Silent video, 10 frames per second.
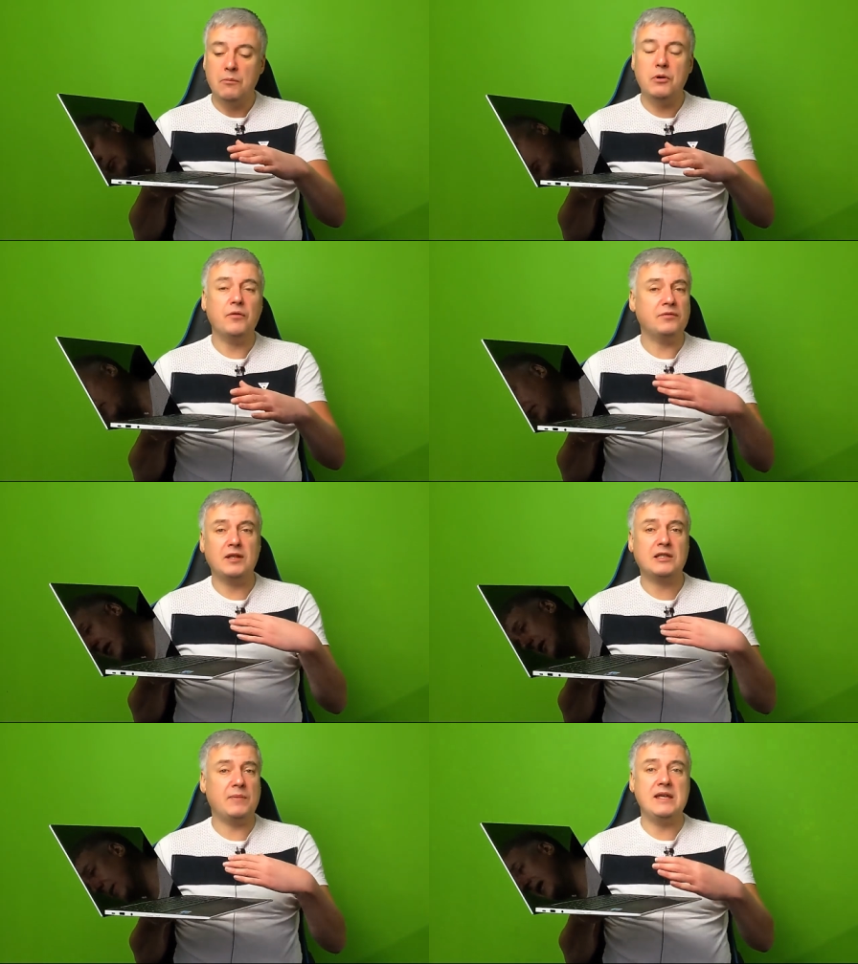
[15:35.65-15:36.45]
But
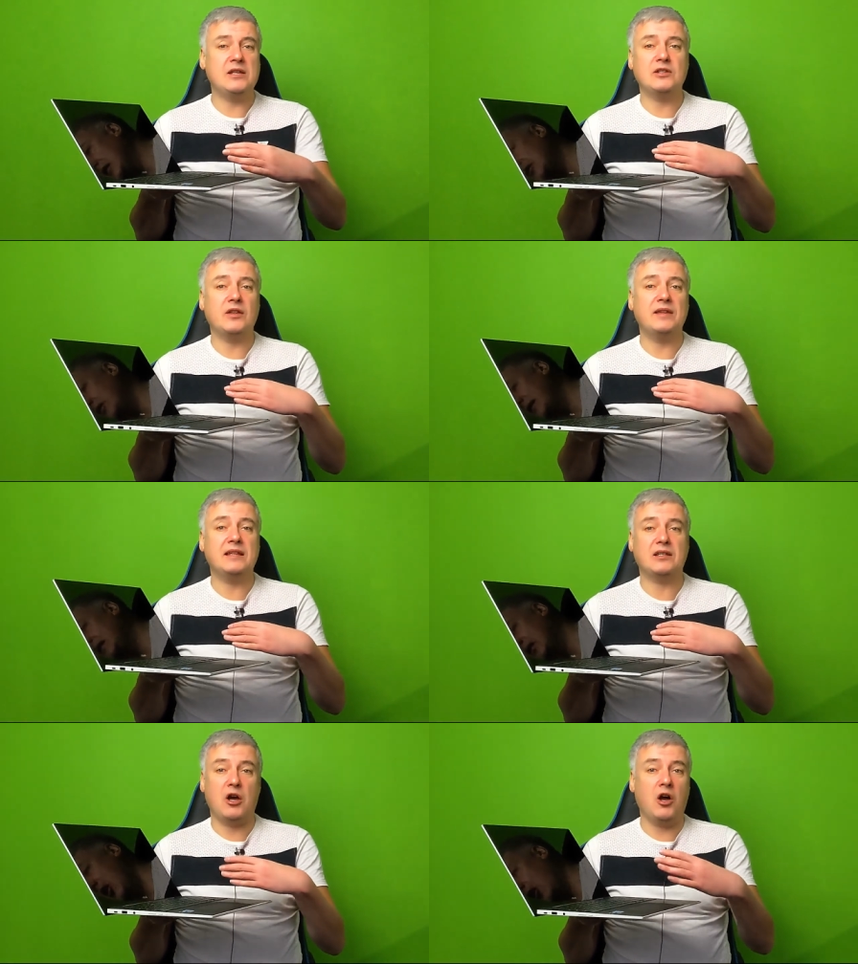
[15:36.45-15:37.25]
the speakers on
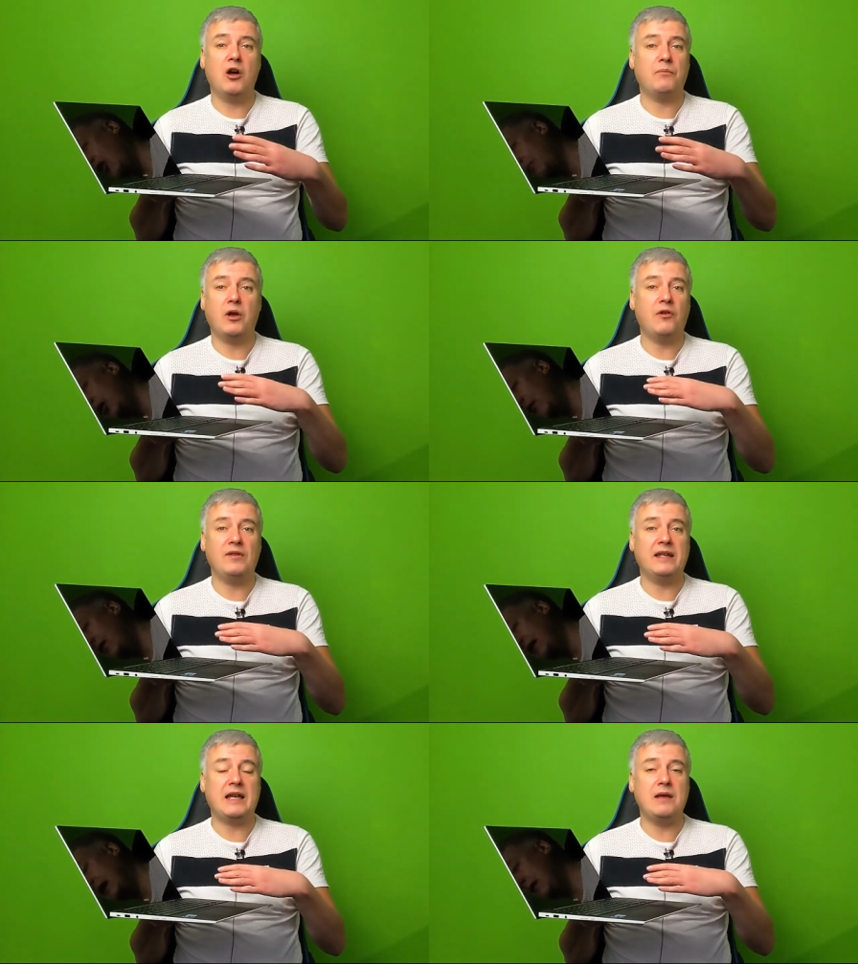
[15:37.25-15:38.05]
this are
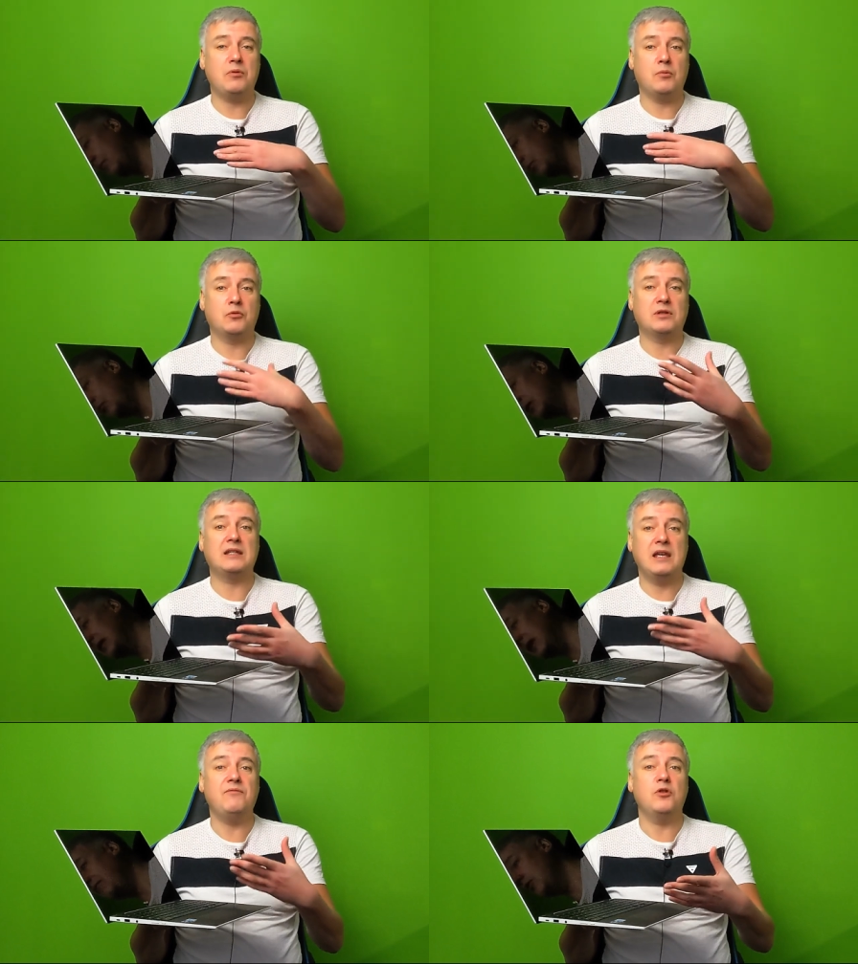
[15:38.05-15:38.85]
perfectly capable to
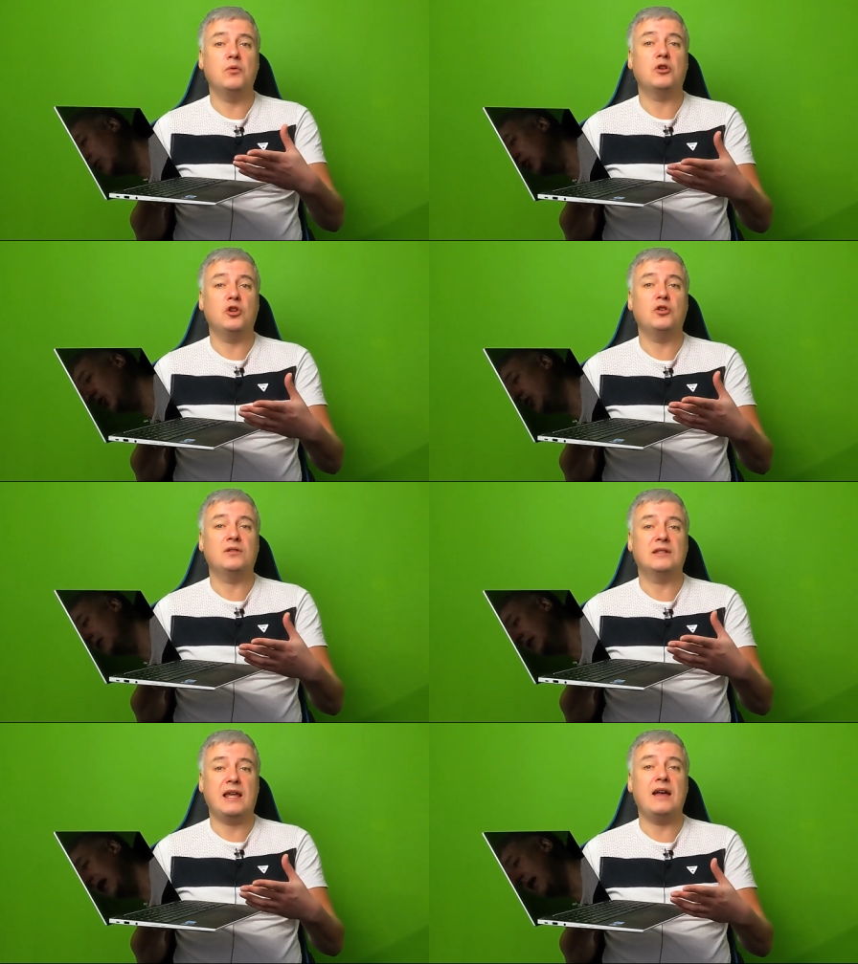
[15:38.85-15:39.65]
give you a good
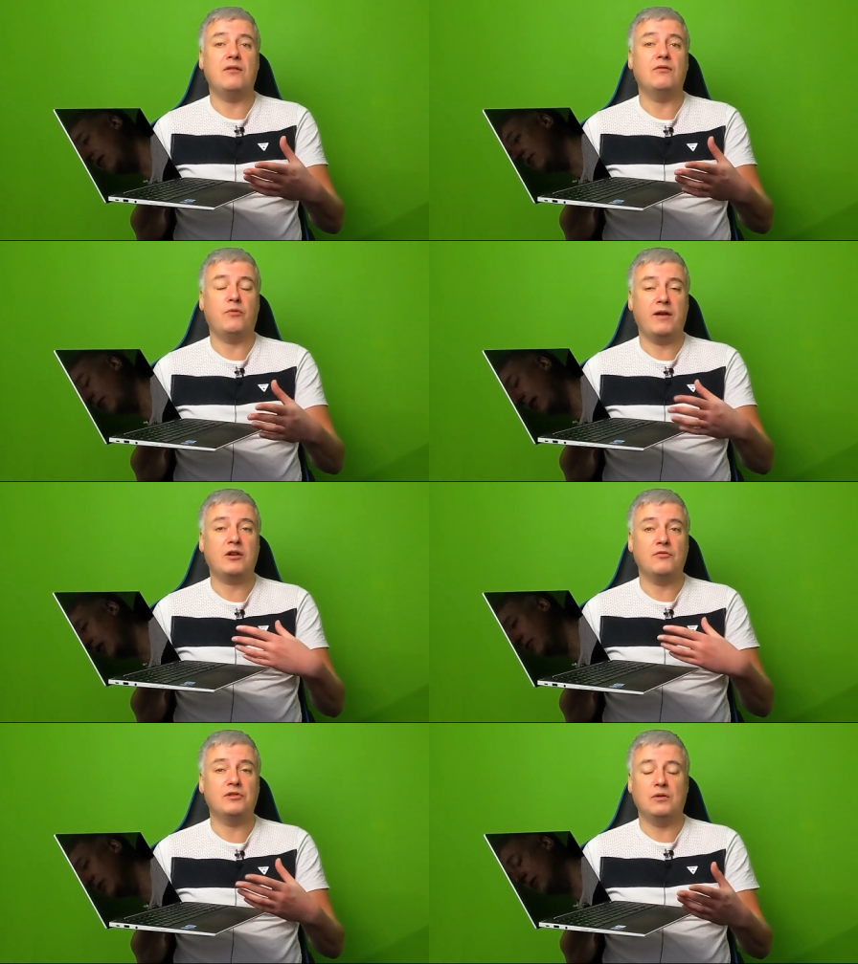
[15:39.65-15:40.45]
sound when it
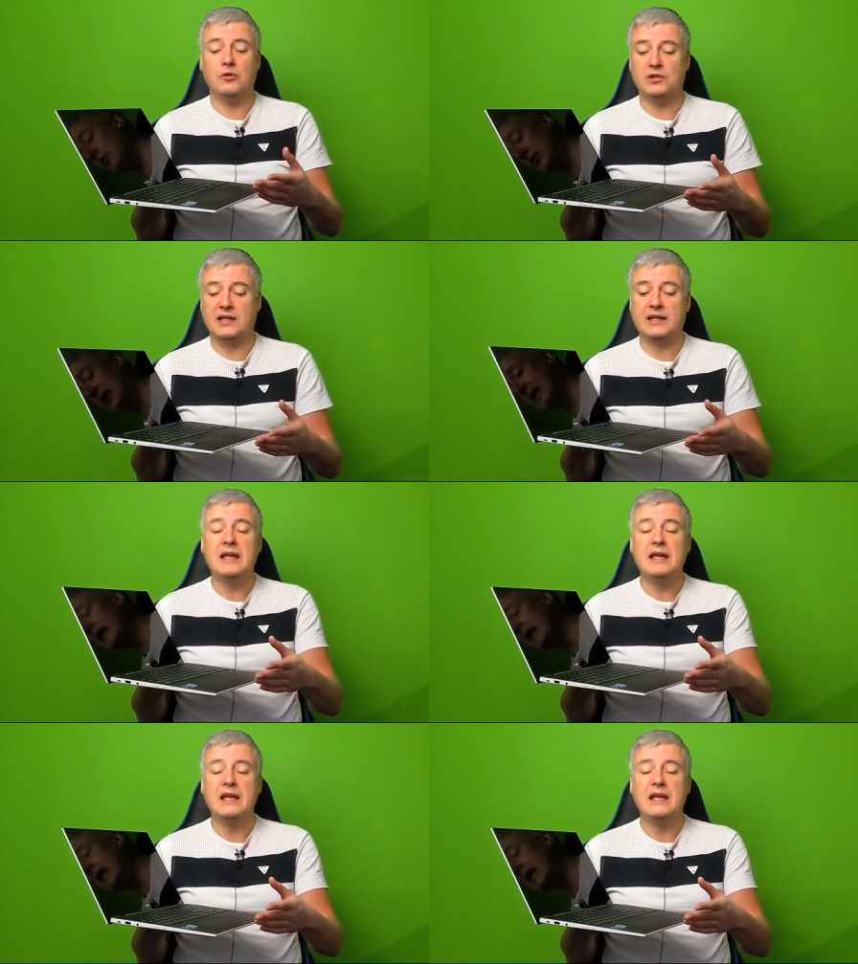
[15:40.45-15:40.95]
comes to music,